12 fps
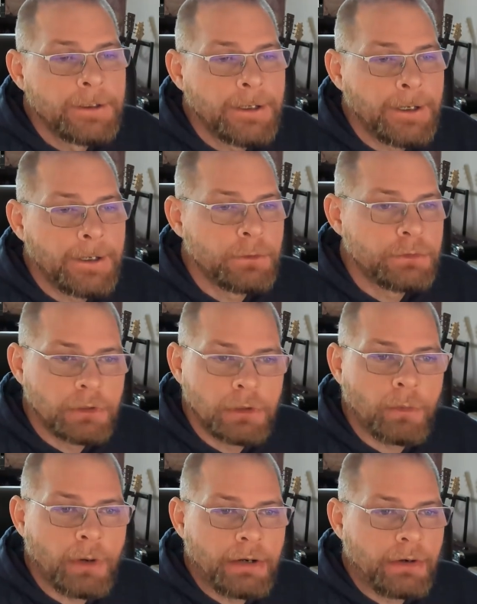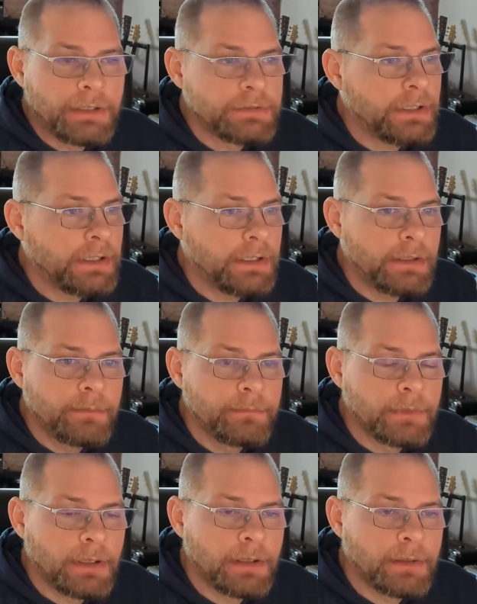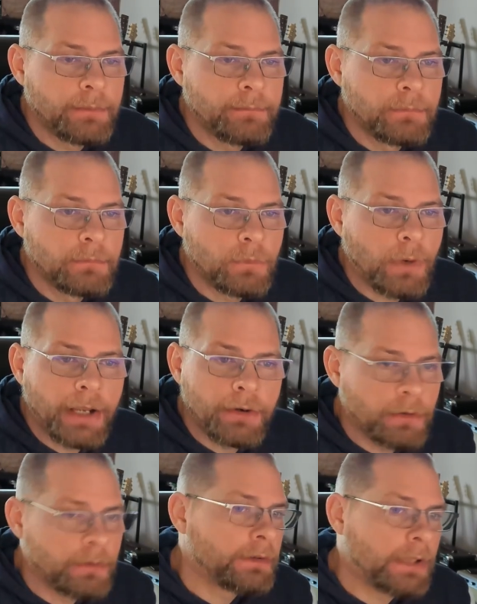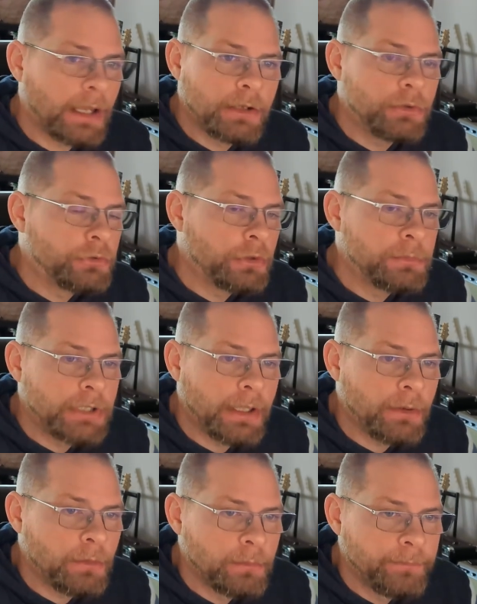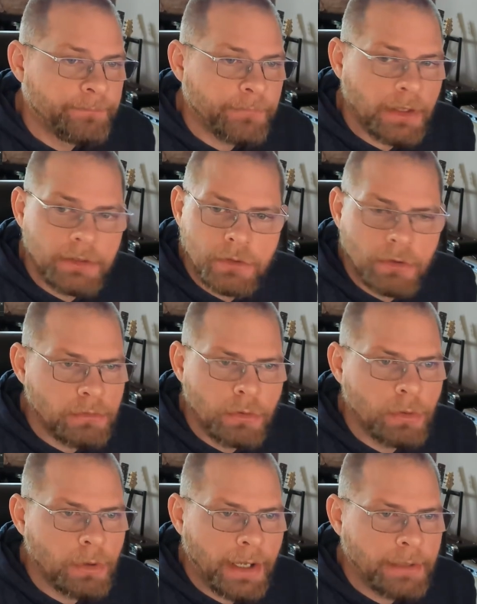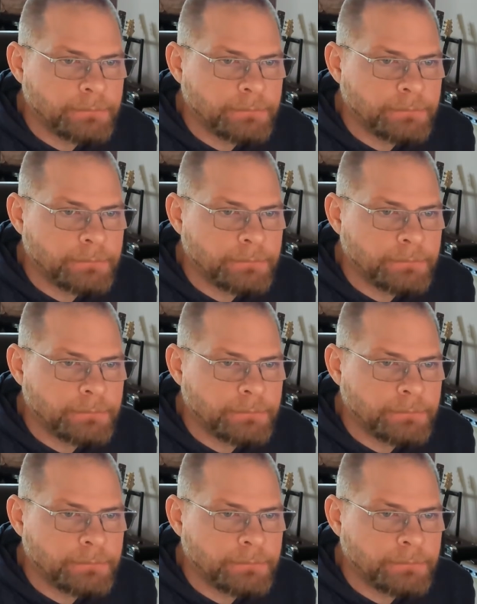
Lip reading: who's a lowrider ST rider and got a YouTube channel. He's a cool guy.